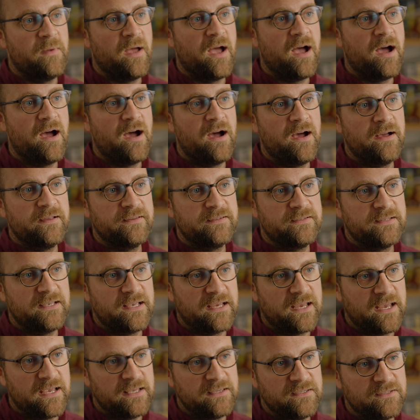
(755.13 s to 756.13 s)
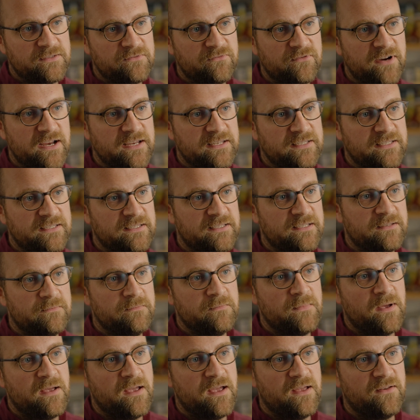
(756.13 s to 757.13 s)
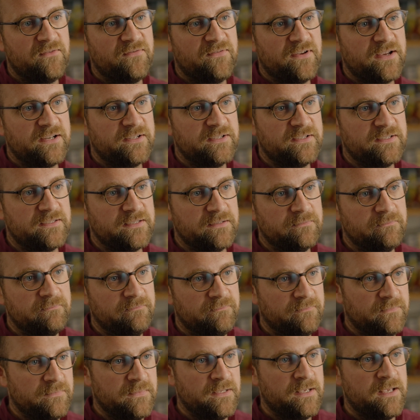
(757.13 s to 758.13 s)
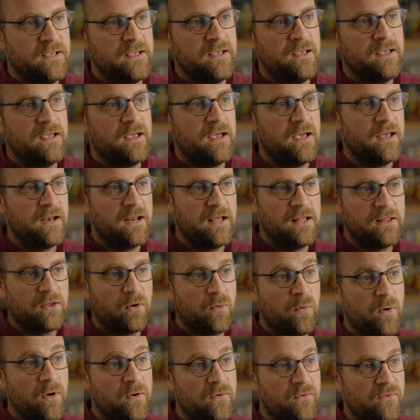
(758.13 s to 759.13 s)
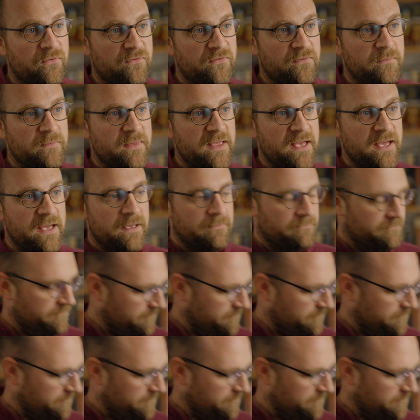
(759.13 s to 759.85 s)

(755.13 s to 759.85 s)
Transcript: Art Against Racism and Fascism. And I'll quote from there.